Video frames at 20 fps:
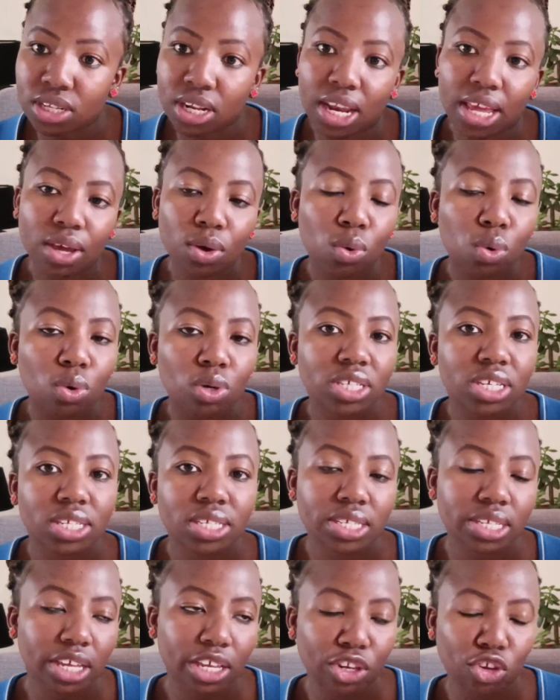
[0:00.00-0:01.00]
Like, what
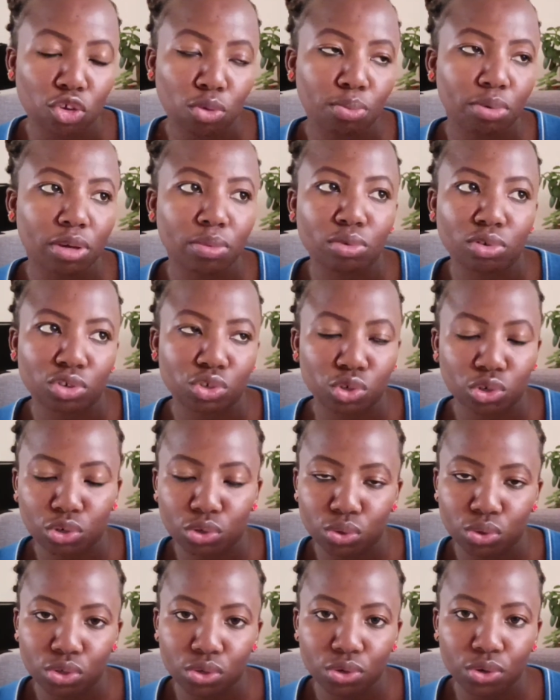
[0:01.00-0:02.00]
else can you be able to
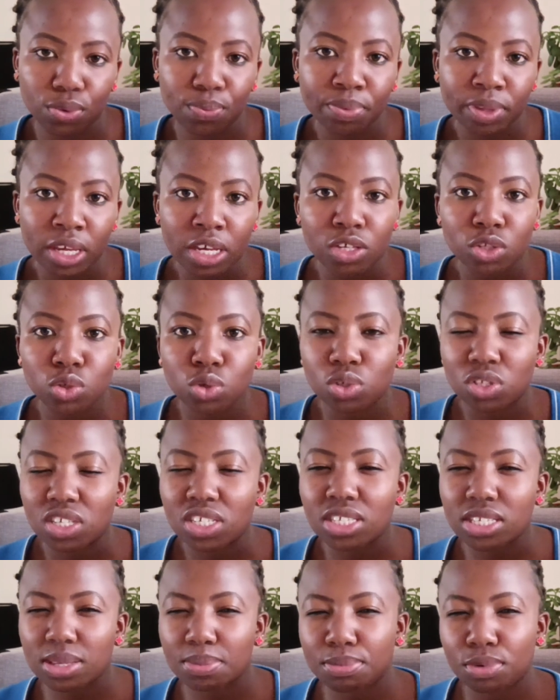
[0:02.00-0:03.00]
do? So
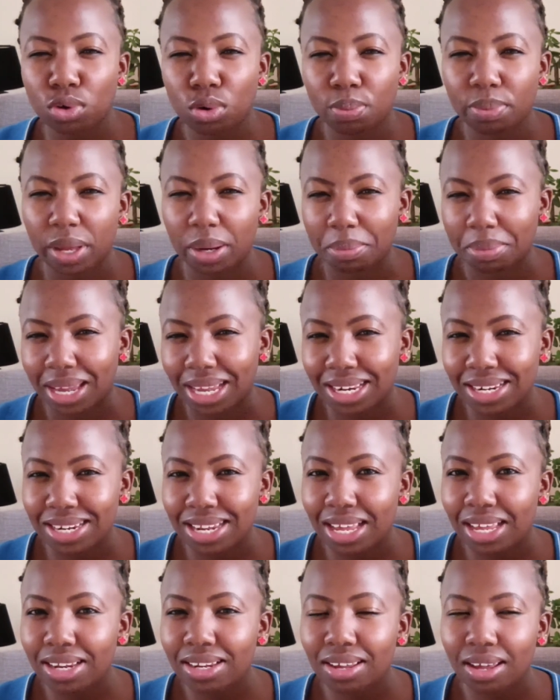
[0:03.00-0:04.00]
just be
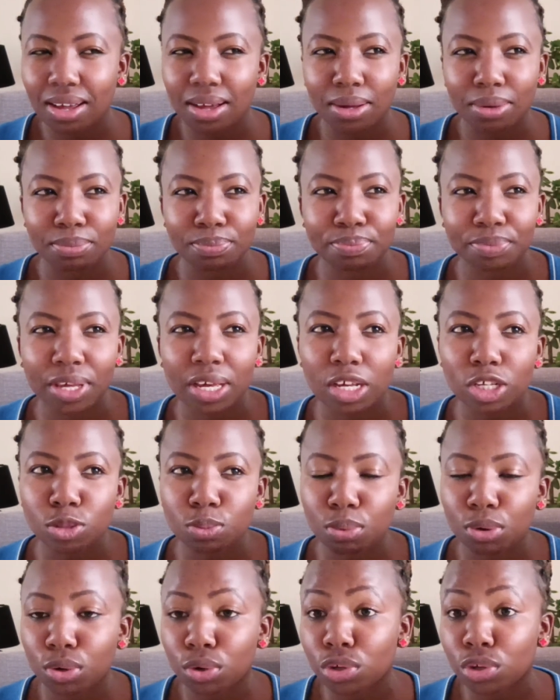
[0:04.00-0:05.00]
open-minded,
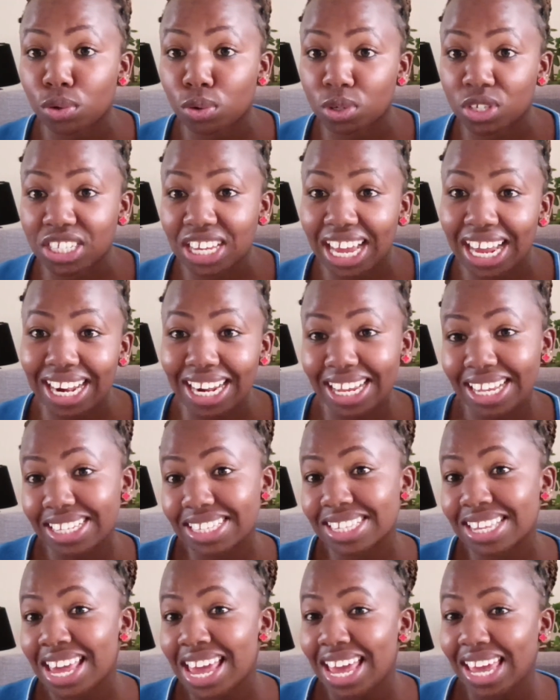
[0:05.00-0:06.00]
explore your
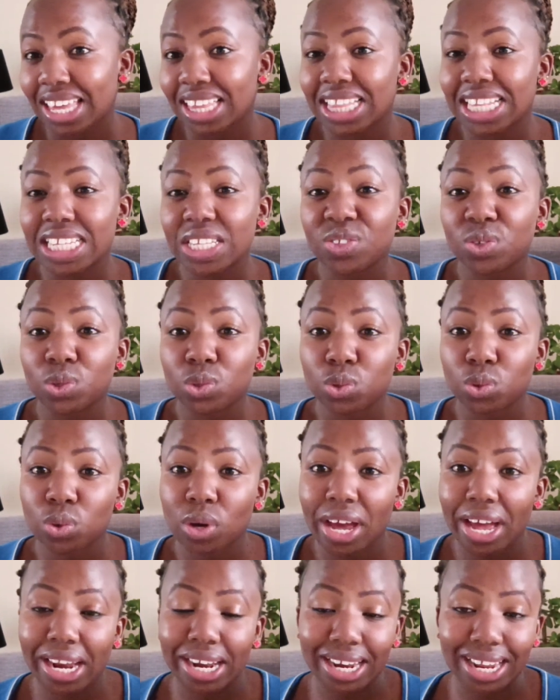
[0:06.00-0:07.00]
talents. And this is also
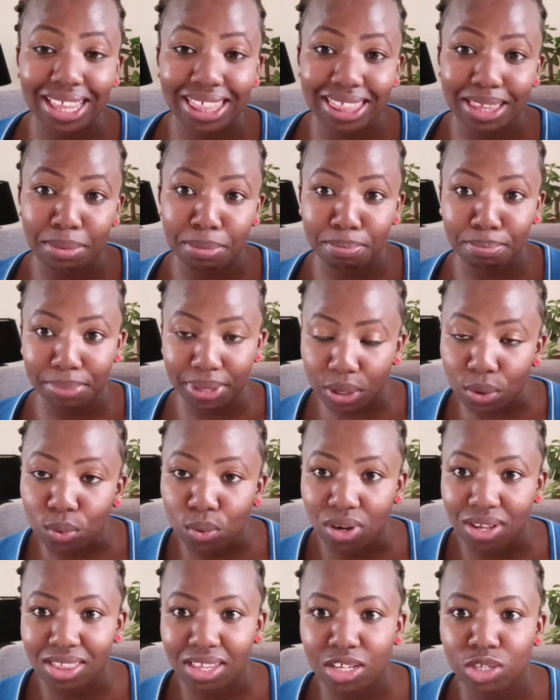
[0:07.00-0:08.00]
another big
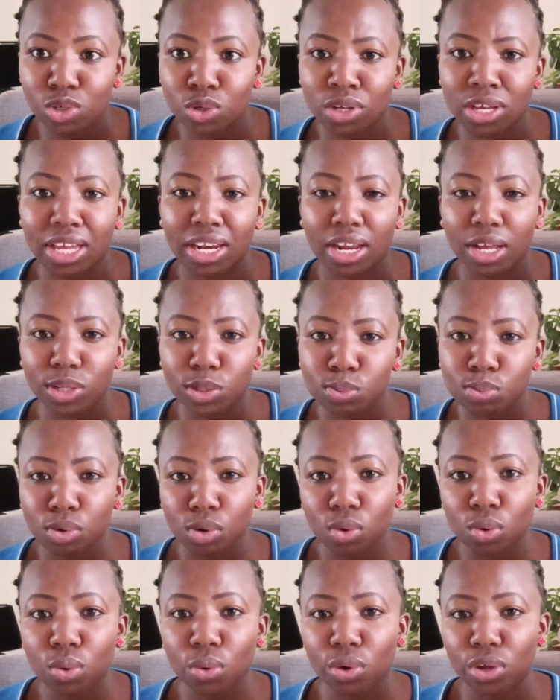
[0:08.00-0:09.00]
one that you can
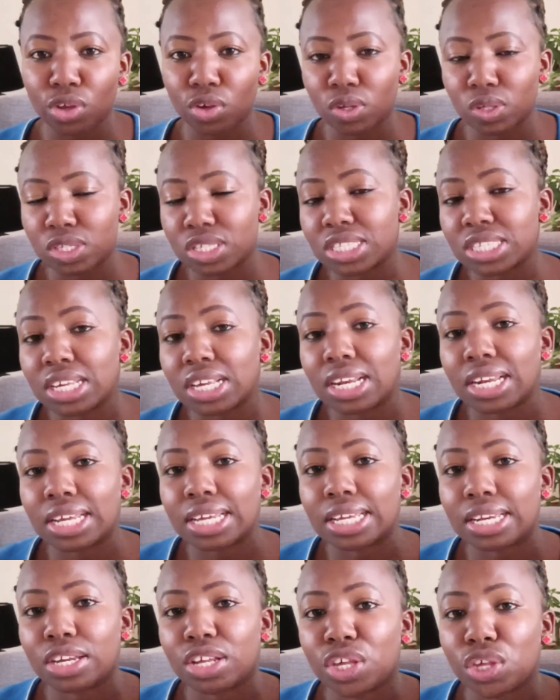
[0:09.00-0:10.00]
explore when you're still
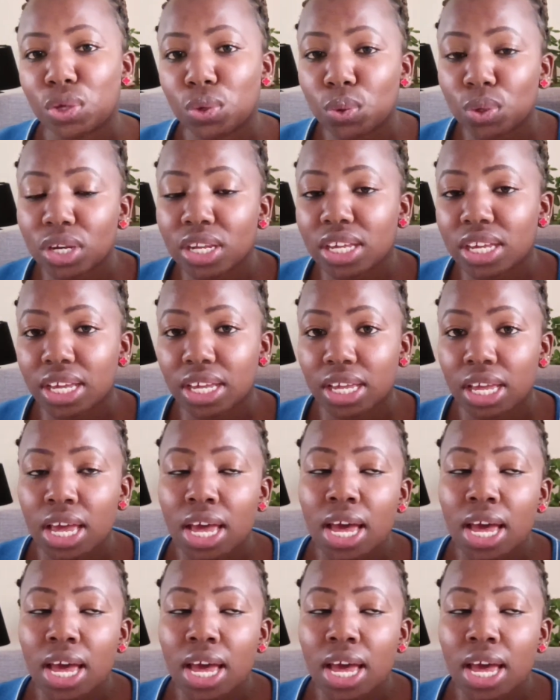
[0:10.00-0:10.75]
in uni.